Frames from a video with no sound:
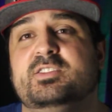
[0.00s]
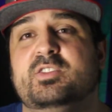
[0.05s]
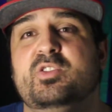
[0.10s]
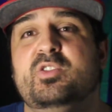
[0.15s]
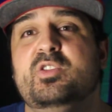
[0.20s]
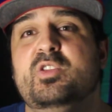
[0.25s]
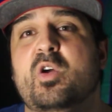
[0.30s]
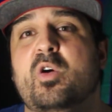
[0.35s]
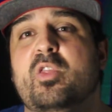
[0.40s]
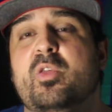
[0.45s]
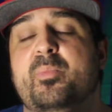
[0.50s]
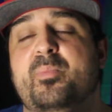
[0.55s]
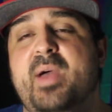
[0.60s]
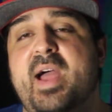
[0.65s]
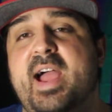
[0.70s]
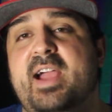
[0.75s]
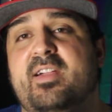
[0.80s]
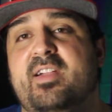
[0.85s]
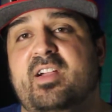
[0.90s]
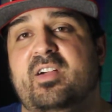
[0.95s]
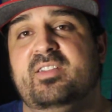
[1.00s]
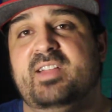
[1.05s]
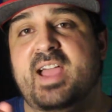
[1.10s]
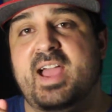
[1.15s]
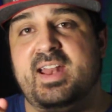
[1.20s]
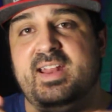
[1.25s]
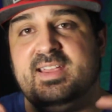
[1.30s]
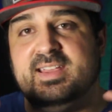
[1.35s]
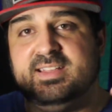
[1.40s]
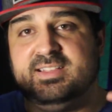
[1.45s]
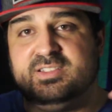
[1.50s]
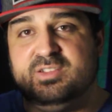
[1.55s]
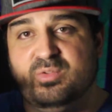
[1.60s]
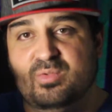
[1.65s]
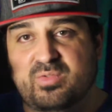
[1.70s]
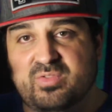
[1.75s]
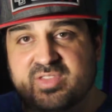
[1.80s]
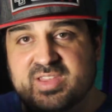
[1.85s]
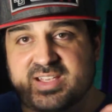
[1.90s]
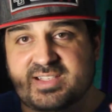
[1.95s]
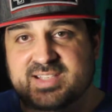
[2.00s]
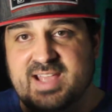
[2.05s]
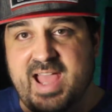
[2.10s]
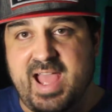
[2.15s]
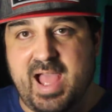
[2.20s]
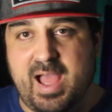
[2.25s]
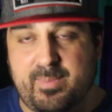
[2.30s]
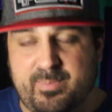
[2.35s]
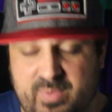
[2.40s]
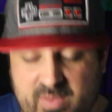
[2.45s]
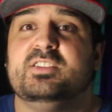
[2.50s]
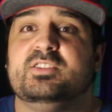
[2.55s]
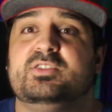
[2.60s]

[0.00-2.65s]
so you know the background heading into this app.